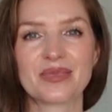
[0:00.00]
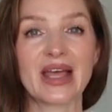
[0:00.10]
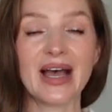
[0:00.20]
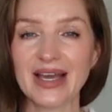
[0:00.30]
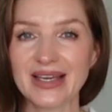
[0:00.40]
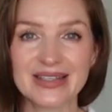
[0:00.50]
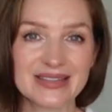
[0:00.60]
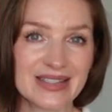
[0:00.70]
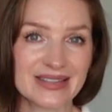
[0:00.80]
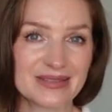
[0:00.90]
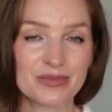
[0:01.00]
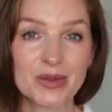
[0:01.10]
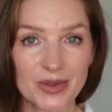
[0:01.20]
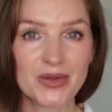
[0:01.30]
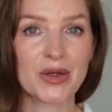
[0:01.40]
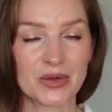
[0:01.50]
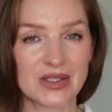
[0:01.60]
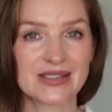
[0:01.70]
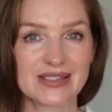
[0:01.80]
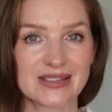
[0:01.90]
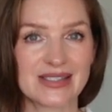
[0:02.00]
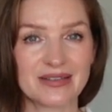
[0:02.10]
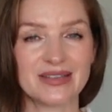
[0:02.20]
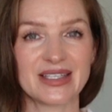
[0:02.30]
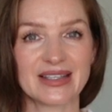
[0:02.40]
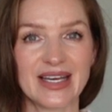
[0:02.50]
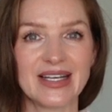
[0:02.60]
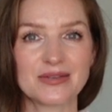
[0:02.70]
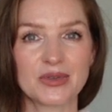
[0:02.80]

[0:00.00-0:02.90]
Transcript: I people notice stuff like that.